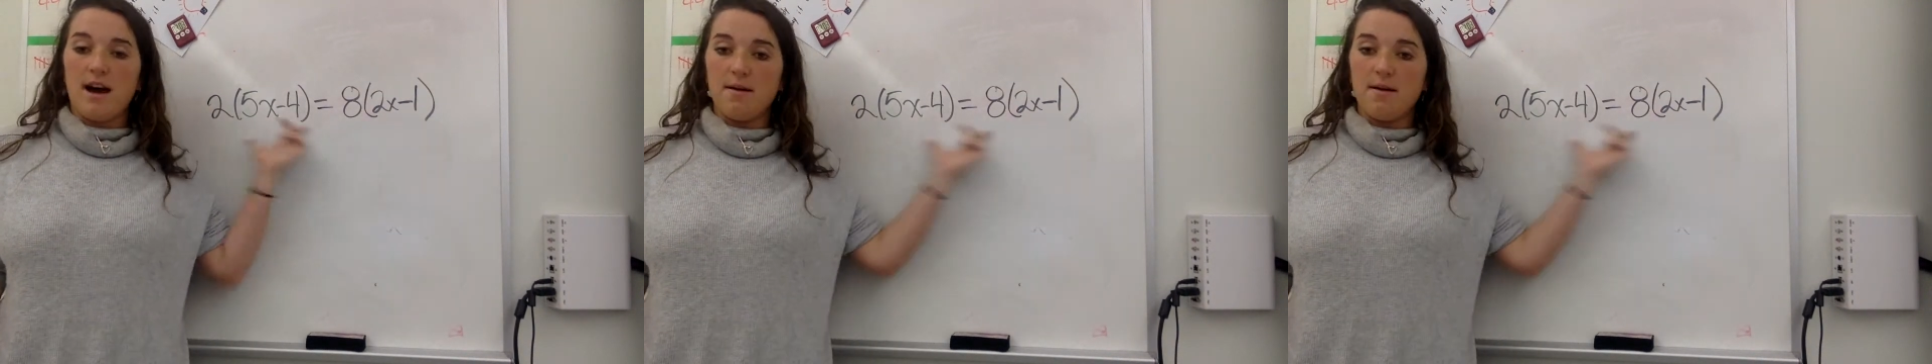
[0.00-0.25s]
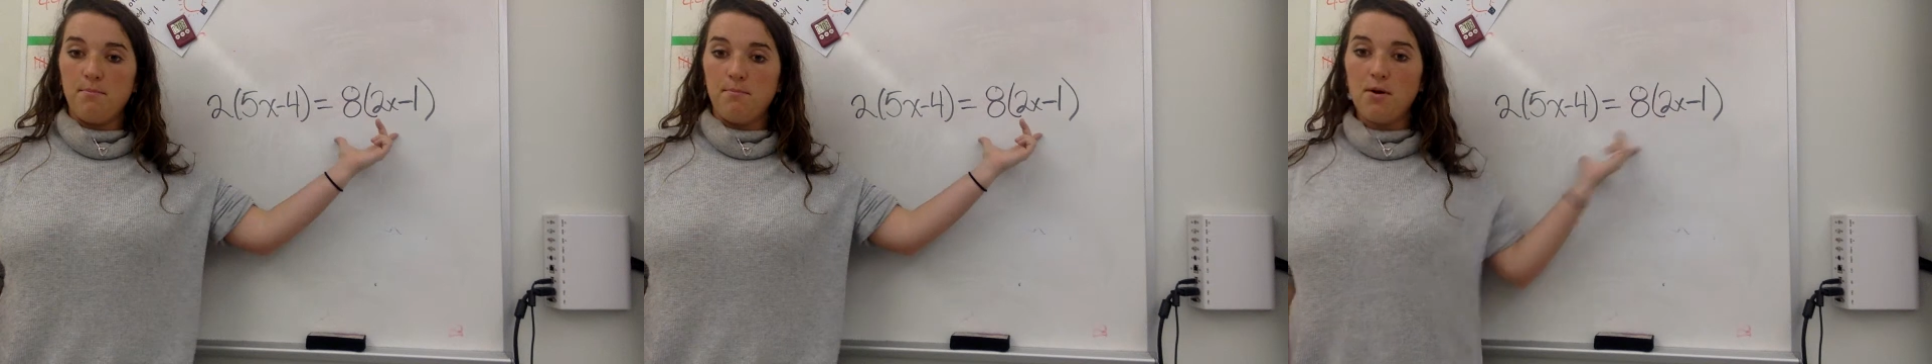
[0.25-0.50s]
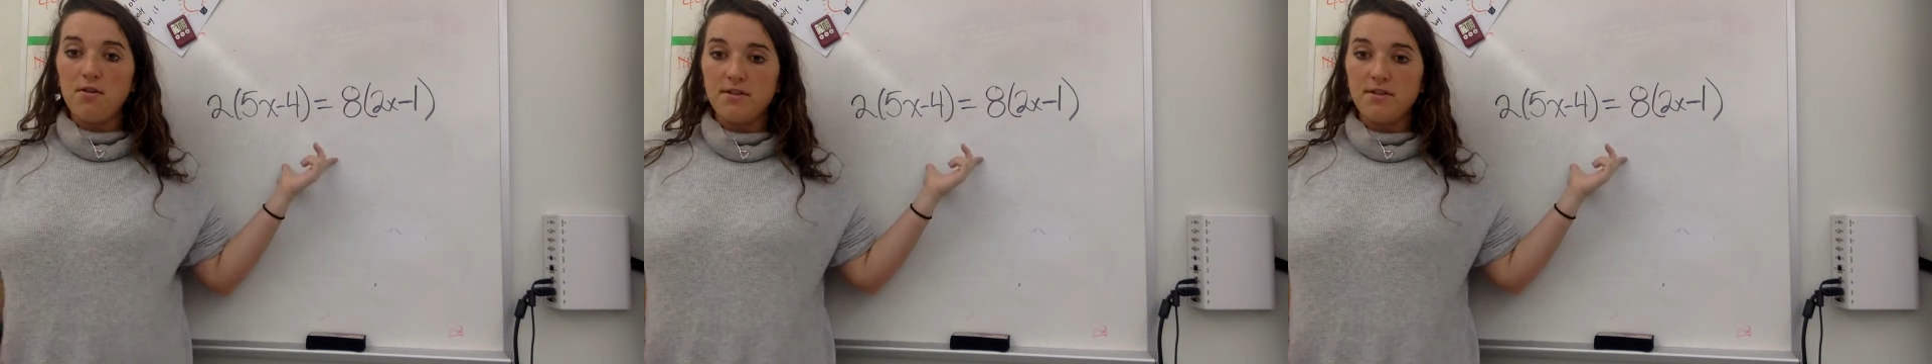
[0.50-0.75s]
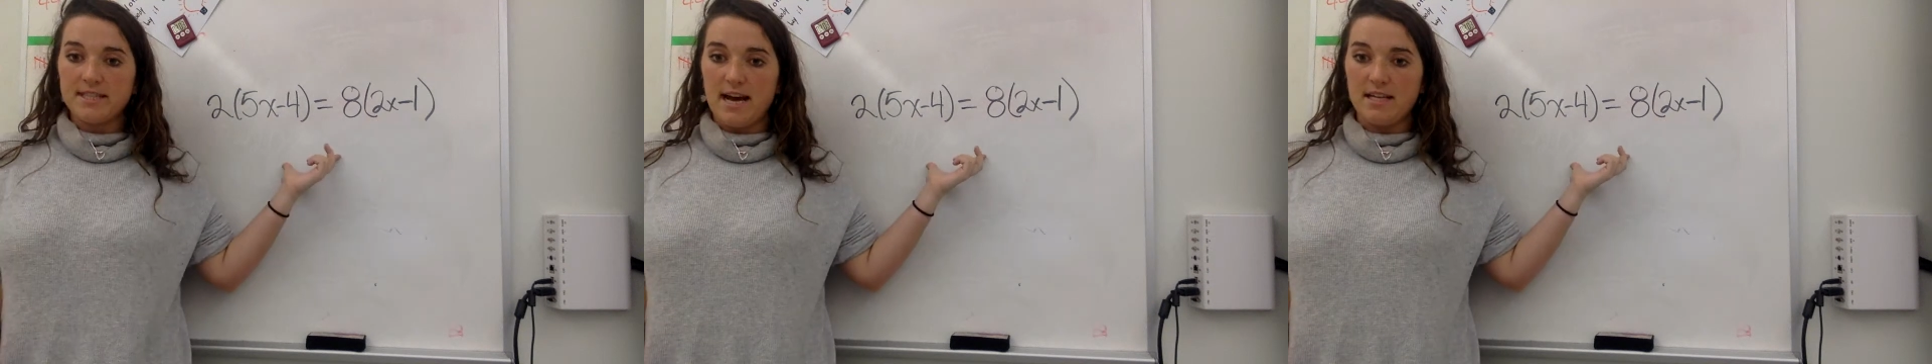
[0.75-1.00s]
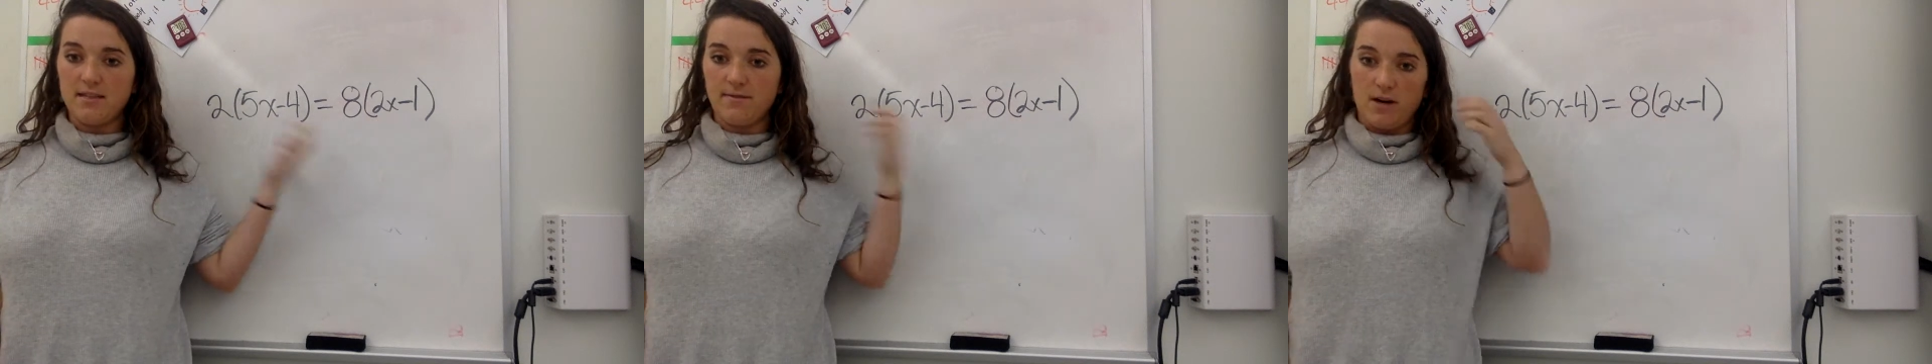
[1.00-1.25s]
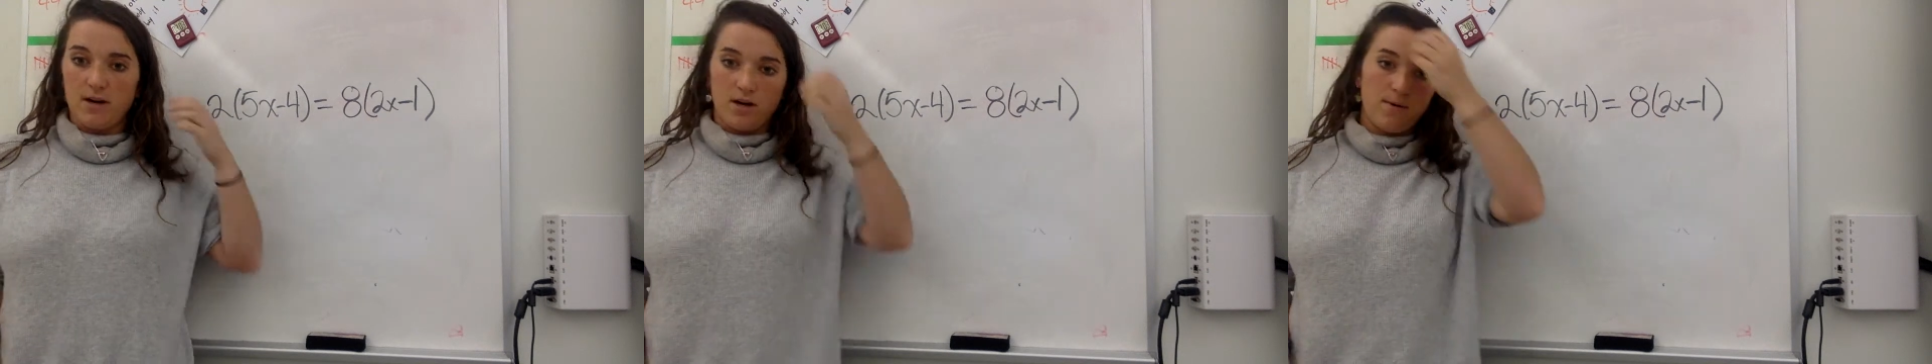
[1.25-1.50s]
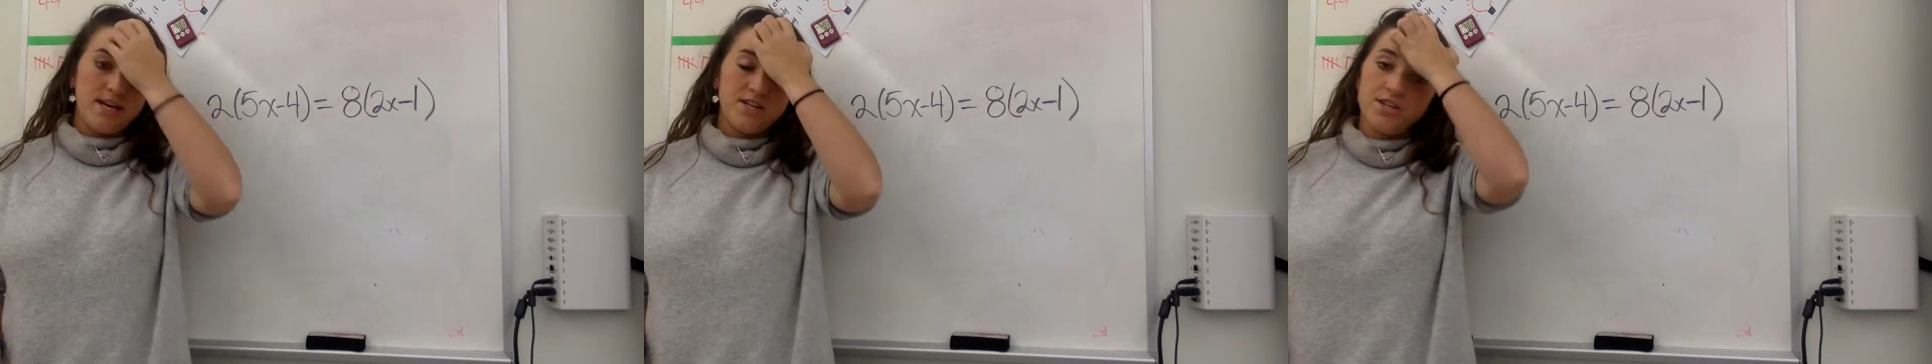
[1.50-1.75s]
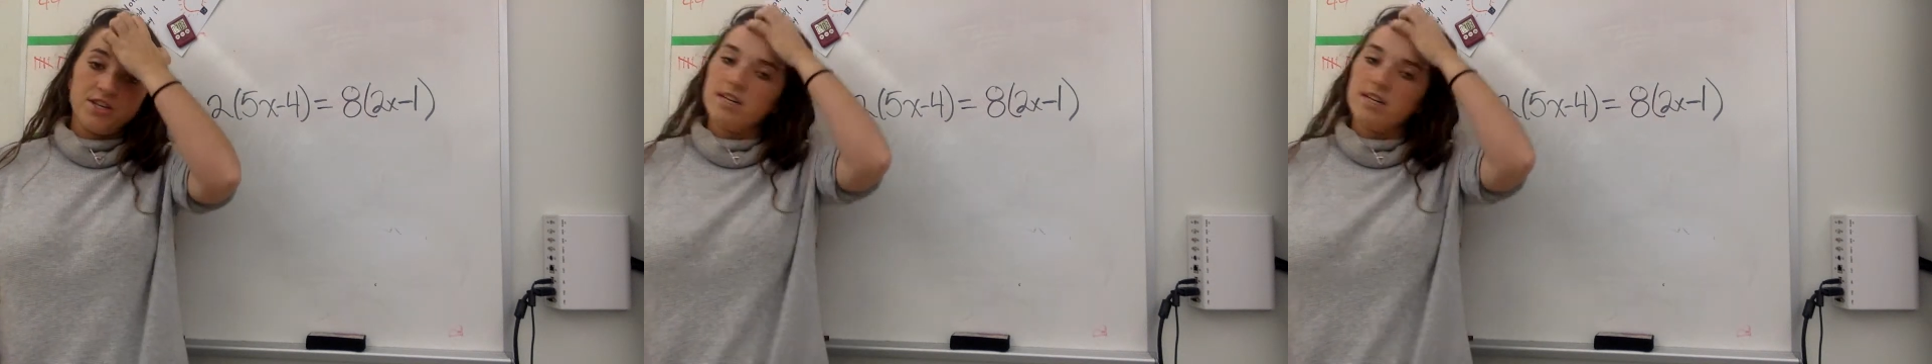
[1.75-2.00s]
on both sides of our equation